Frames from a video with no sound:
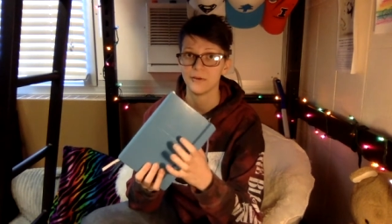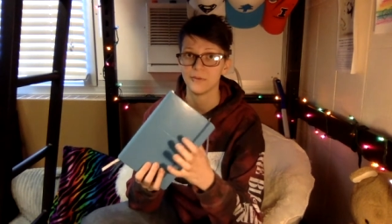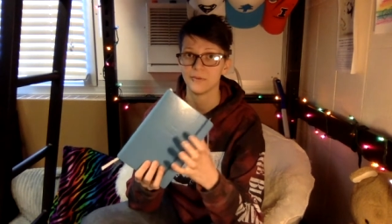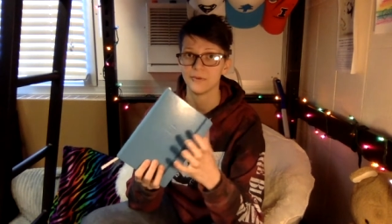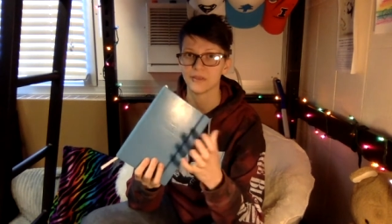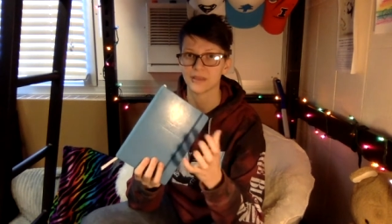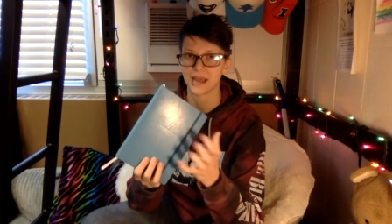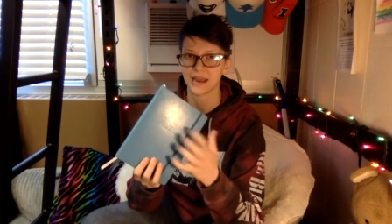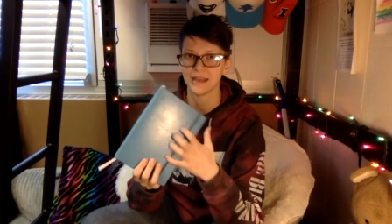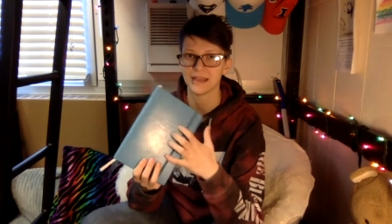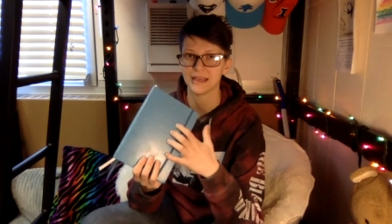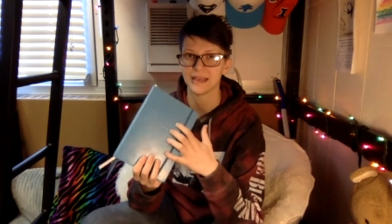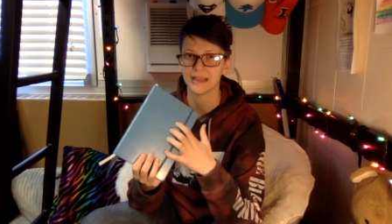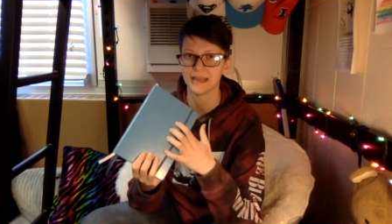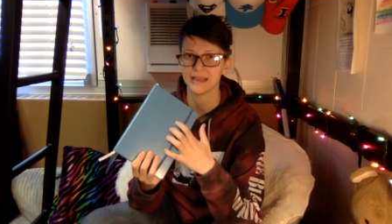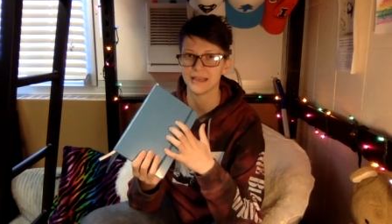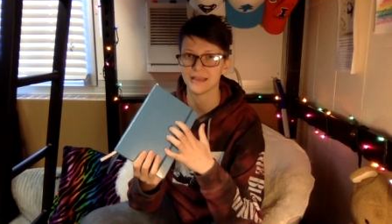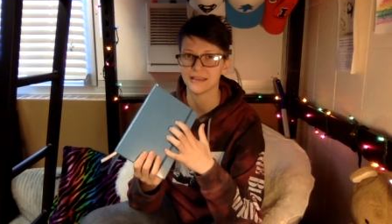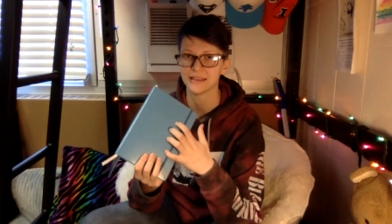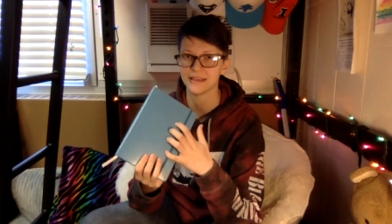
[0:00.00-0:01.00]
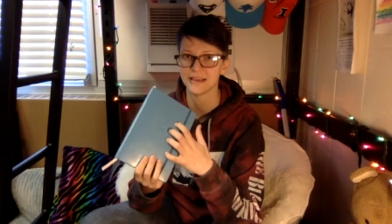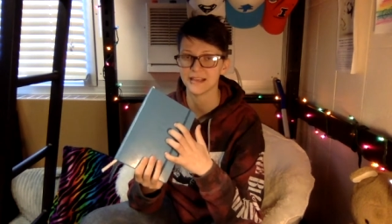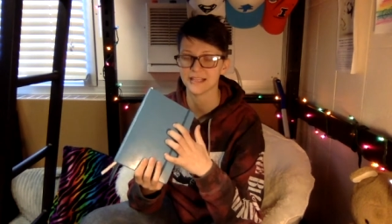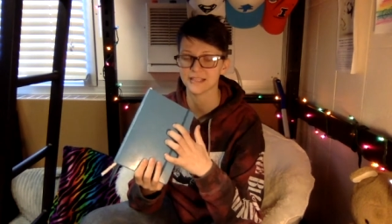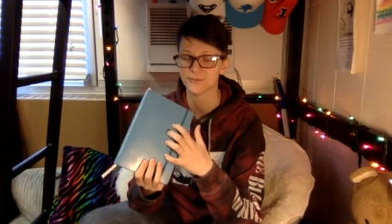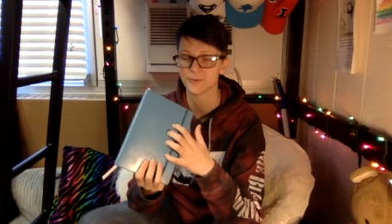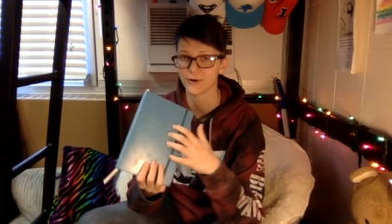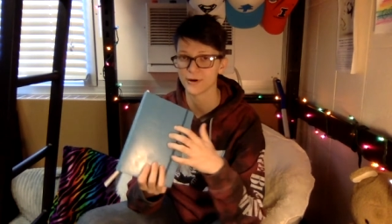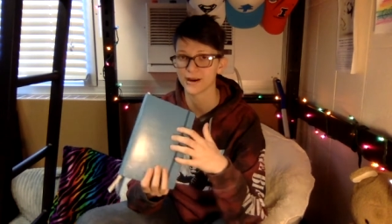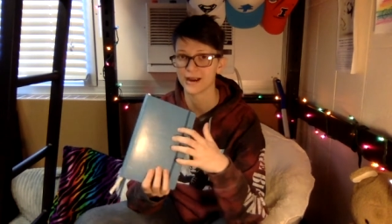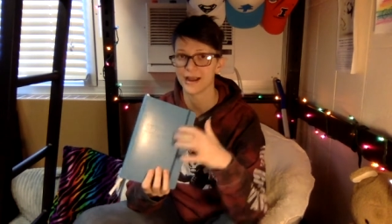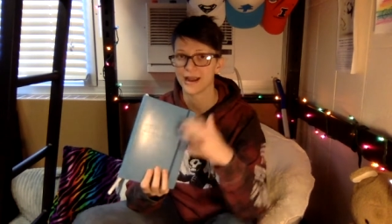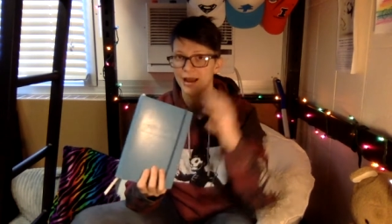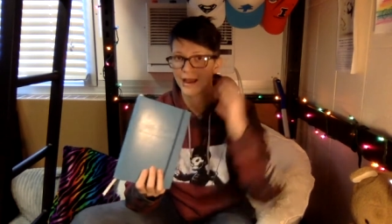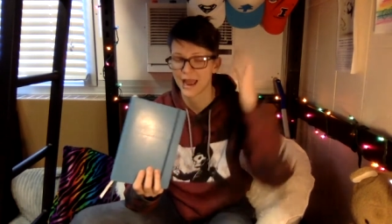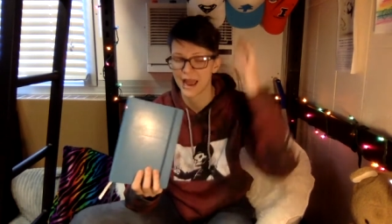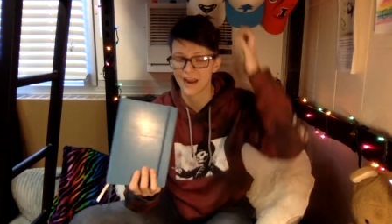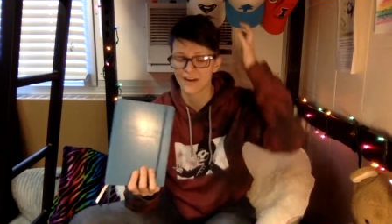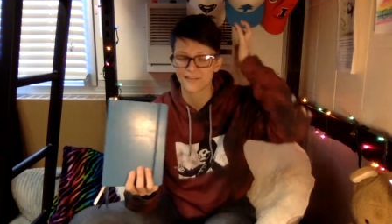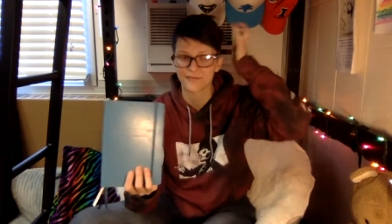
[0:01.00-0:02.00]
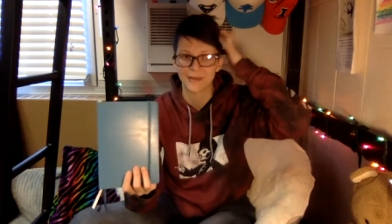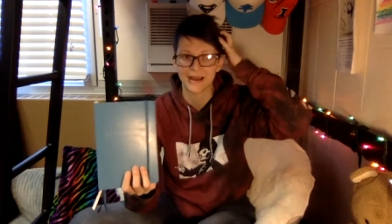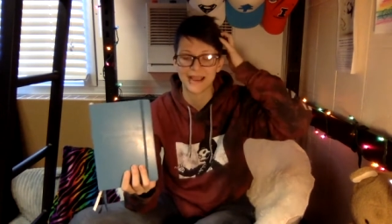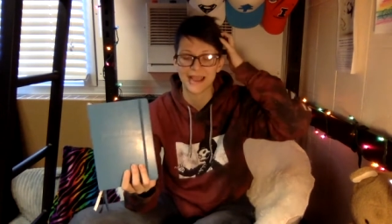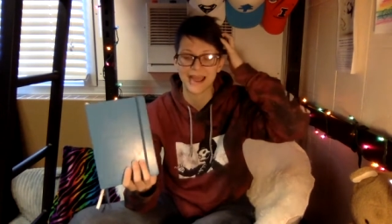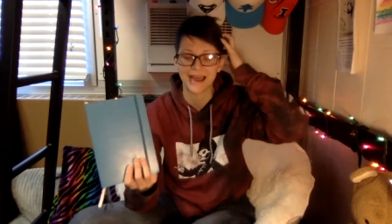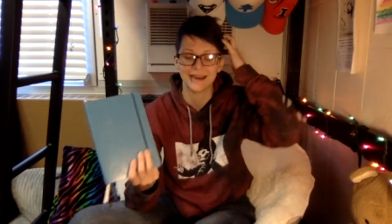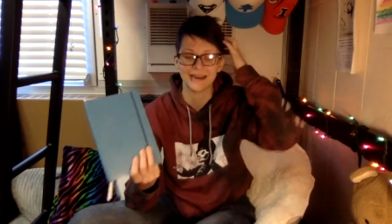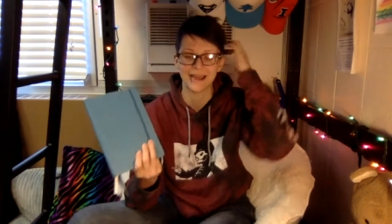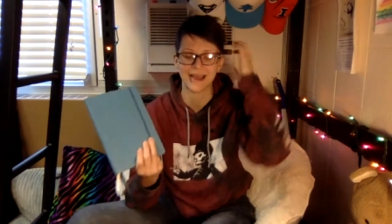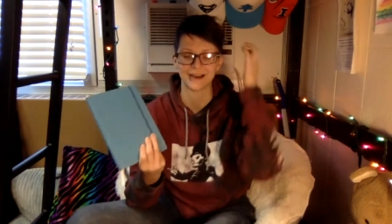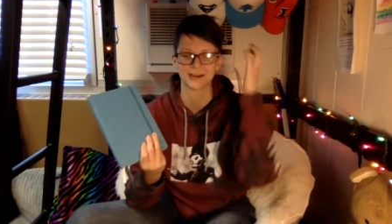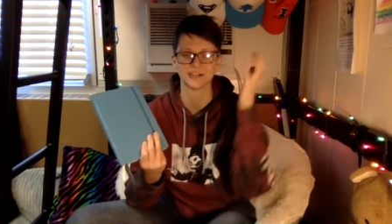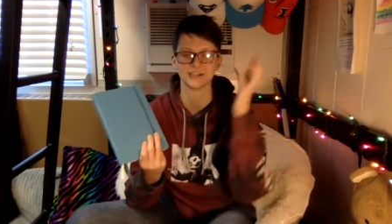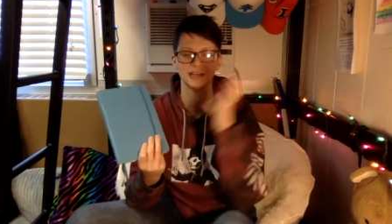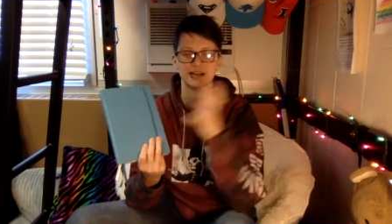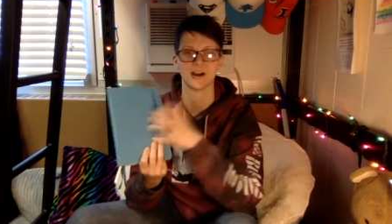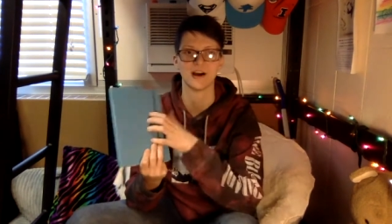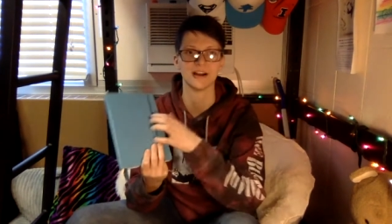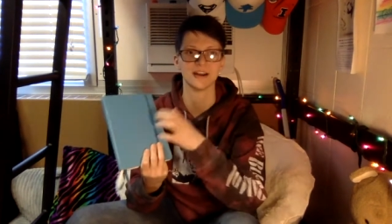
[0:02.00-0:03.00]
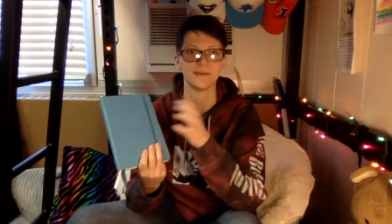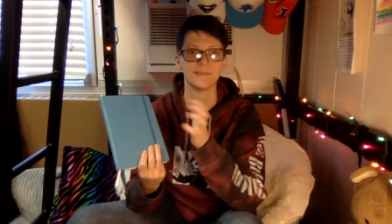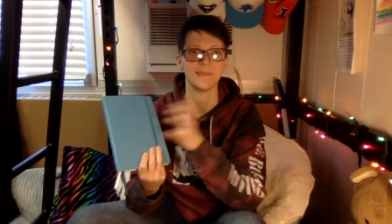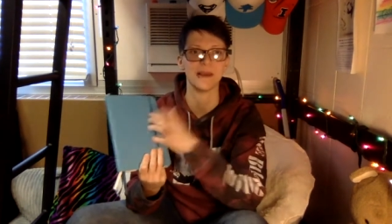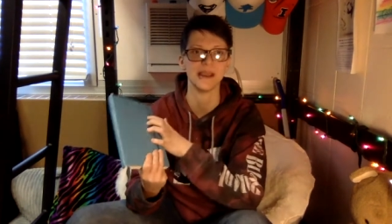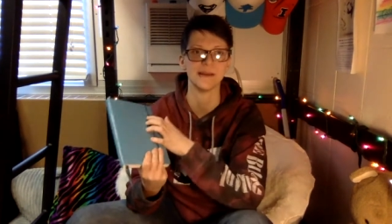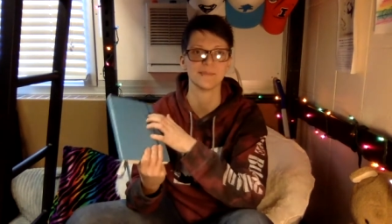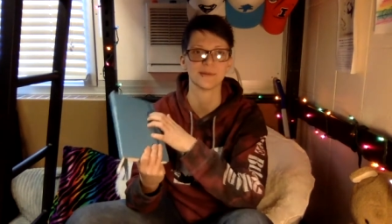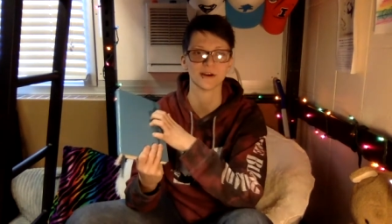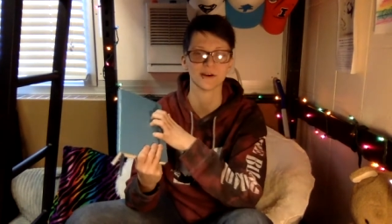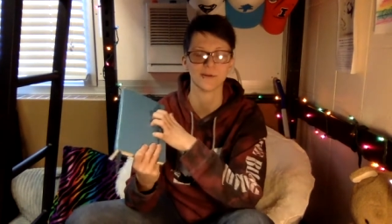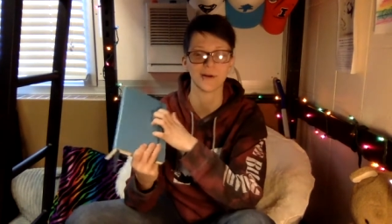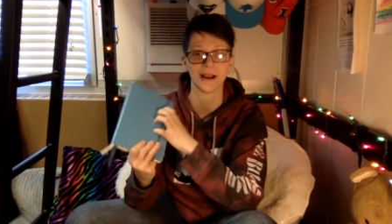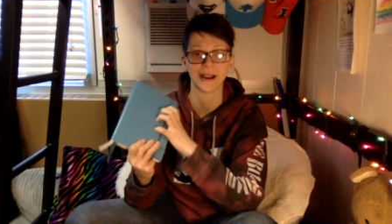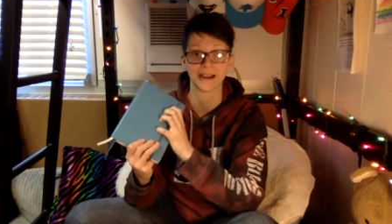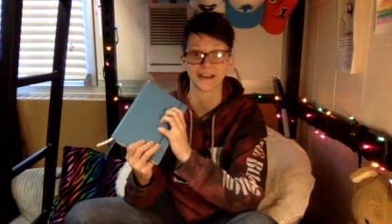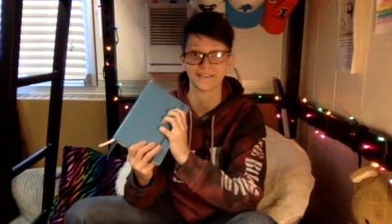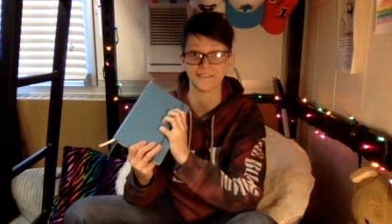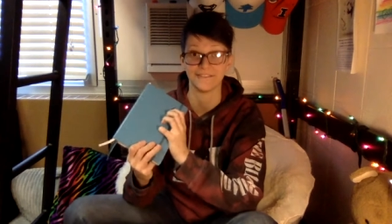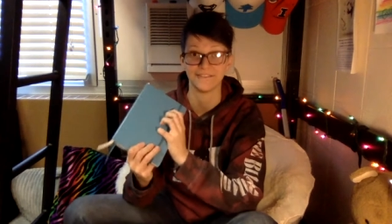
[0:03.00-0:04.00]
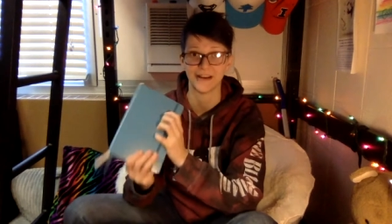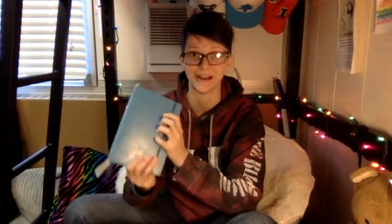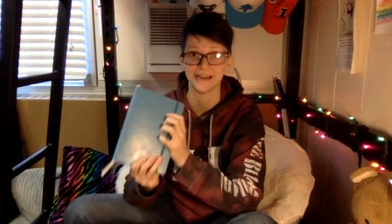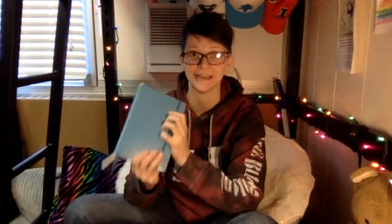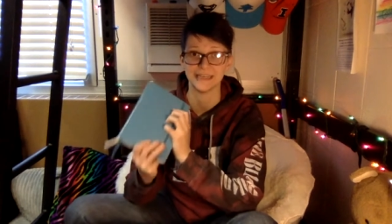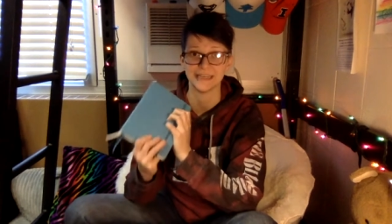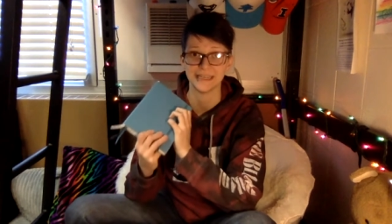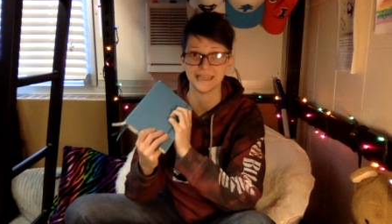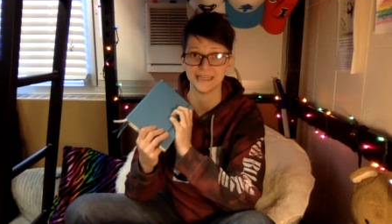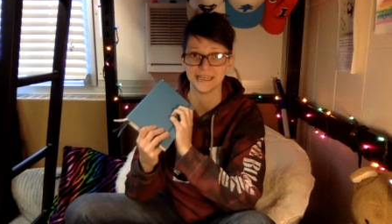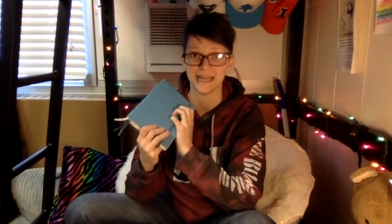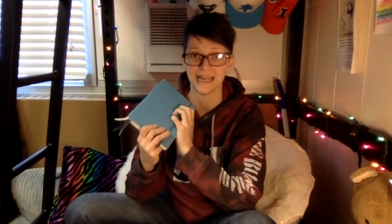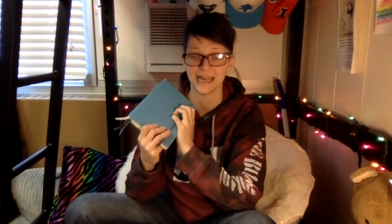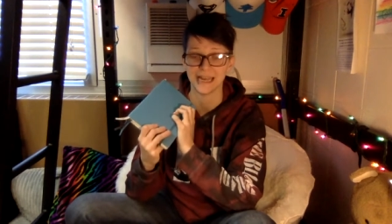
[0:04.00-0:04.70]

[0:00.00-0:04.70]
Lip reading: with kind of getting things more out of my head and actually like onto paper where I can find it